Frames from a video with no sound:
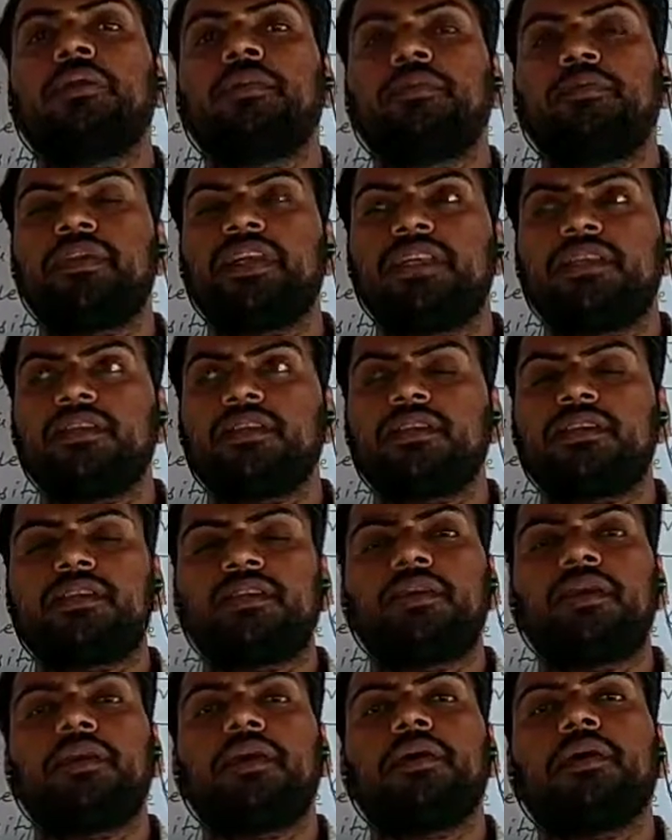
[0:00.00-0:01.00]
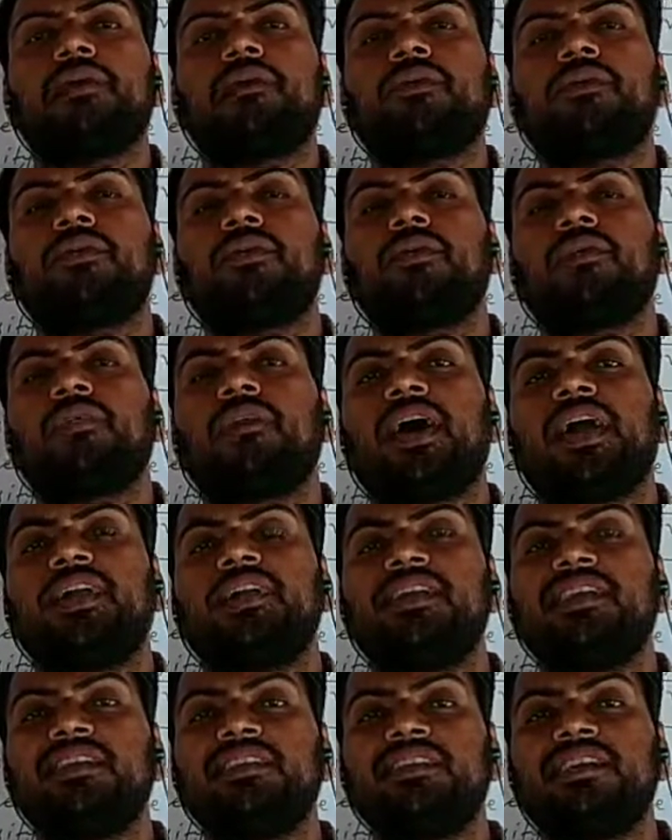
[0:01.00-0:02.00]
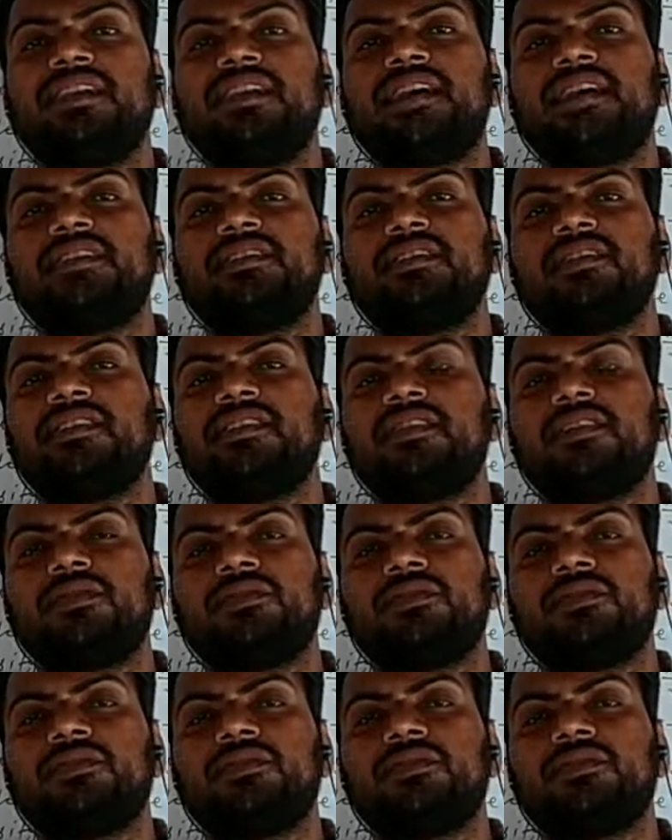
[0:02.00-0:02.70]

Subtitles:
Means for finding the density